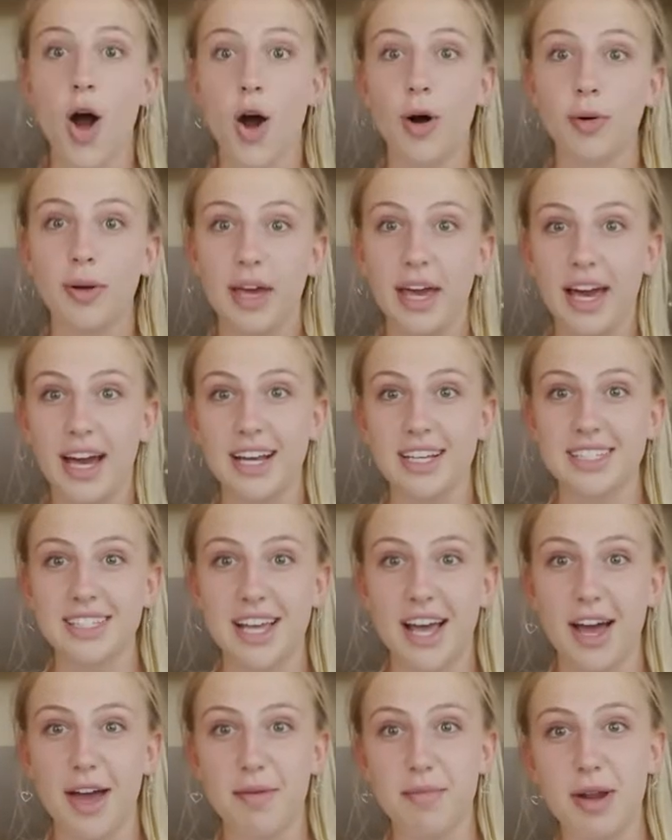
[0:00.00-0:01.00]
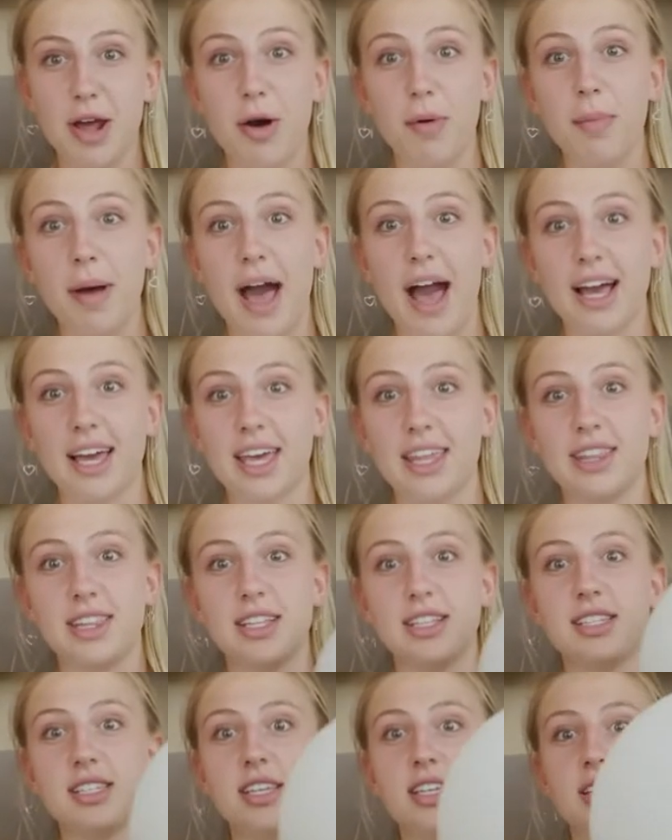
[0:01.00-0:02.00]
Okay guys, I'm now back and
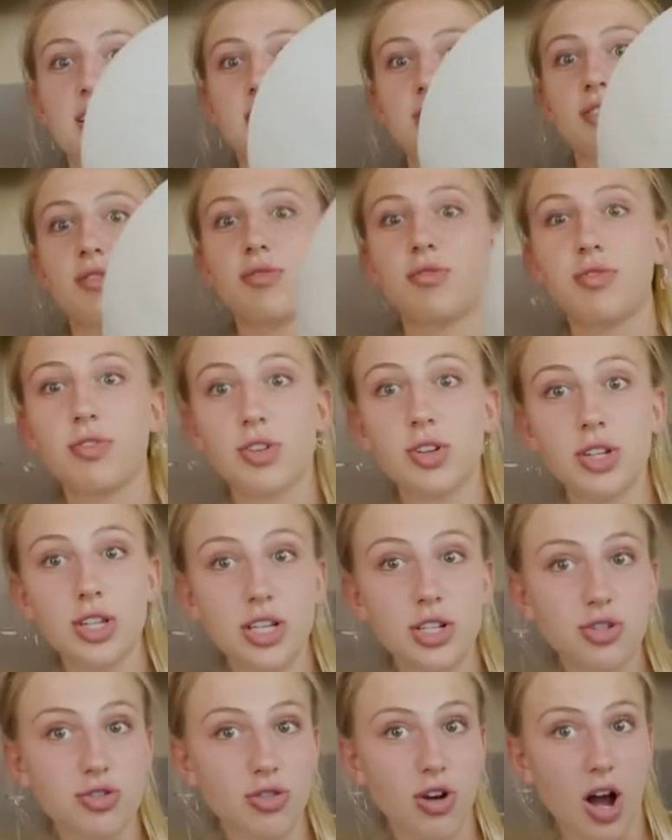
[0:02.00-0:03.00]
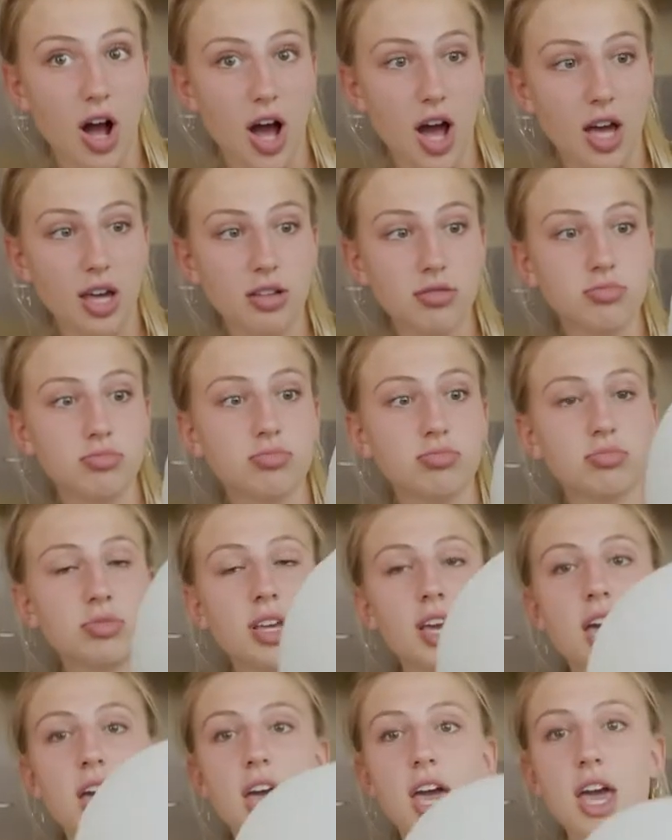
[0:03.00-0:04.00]
this is fully dry
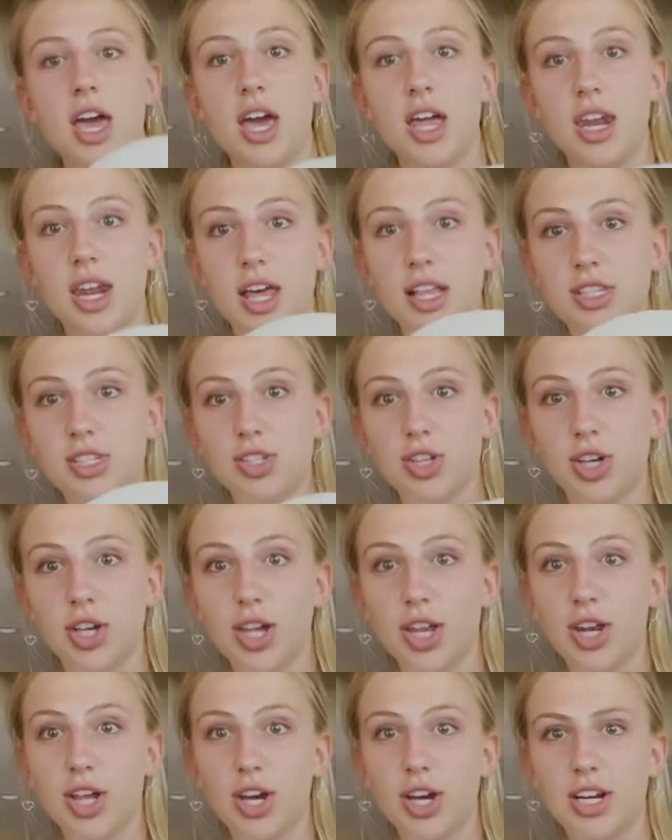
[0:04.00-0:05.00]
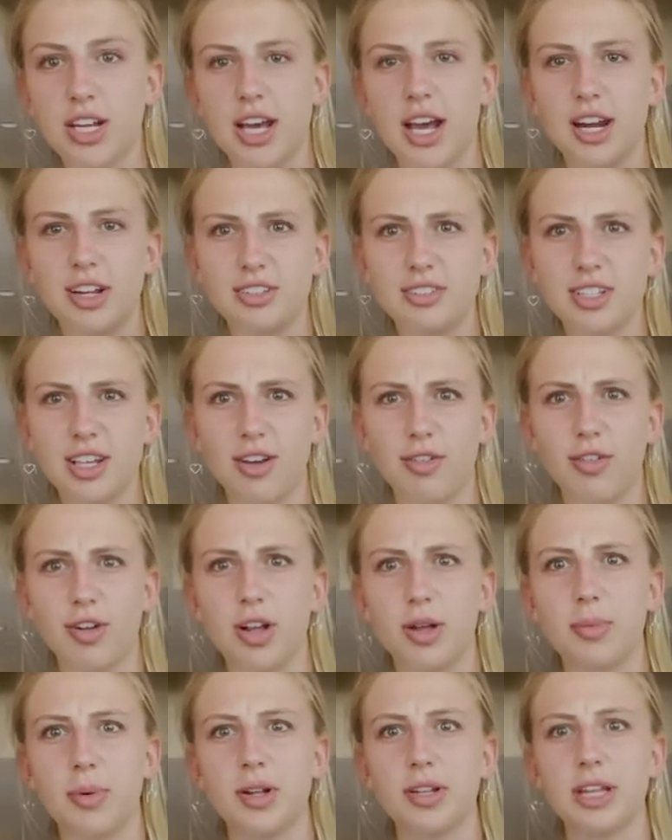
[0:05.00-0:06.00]
and it's looking good. It kind of looks like a
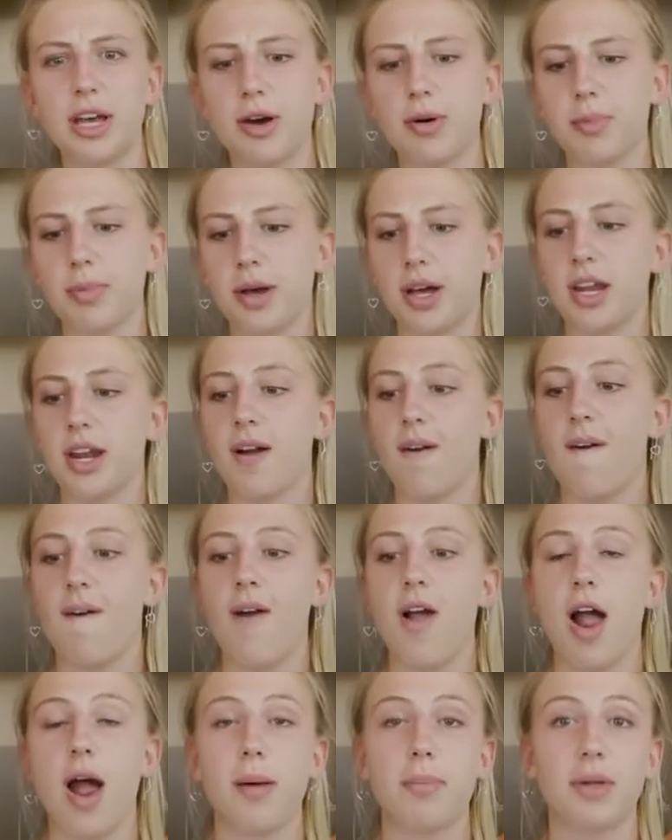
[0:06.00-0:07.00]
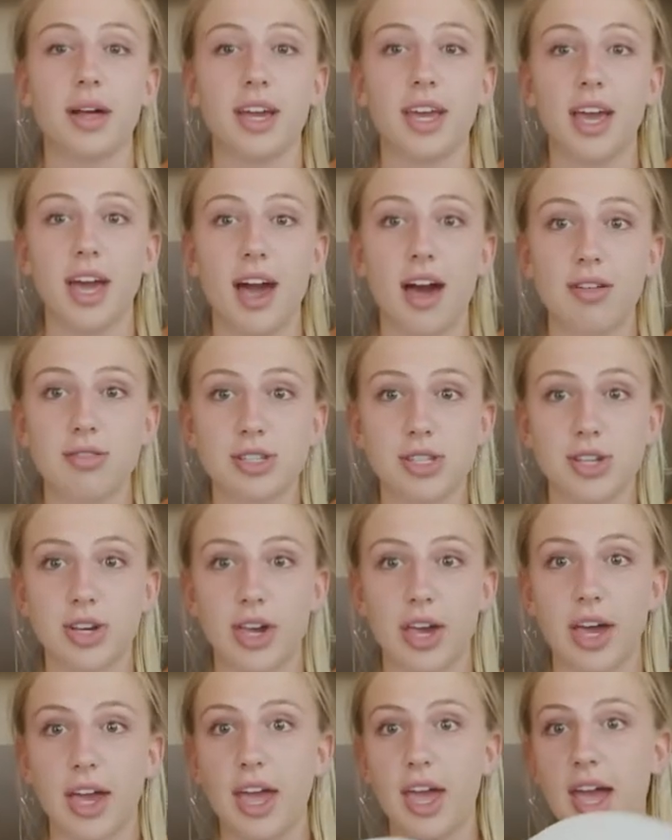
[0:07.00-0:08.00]
volleyball now, but I'm liking how it's
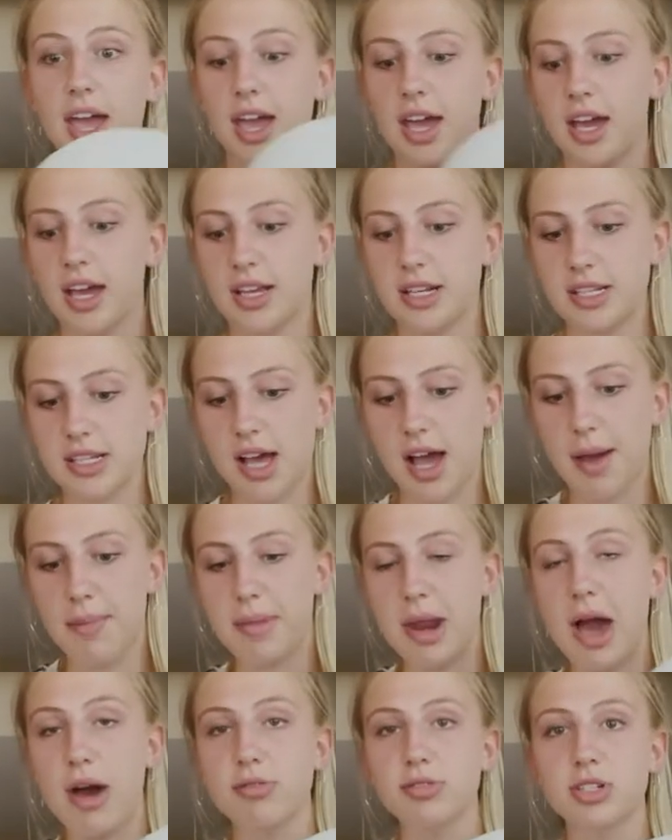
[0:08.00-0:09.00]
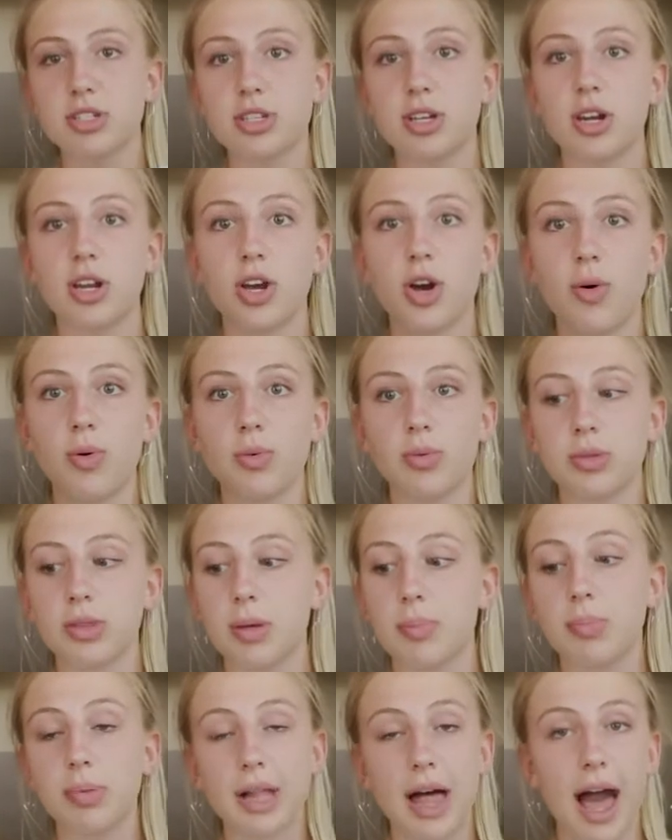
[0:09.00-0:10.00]
looking. And I'm now just gonna go in with the
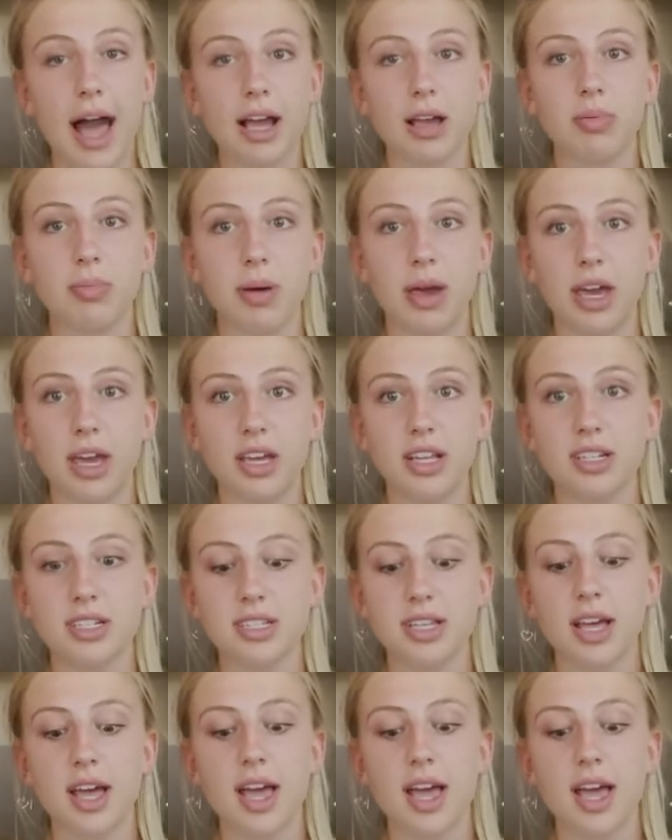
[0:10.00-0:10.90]
black paint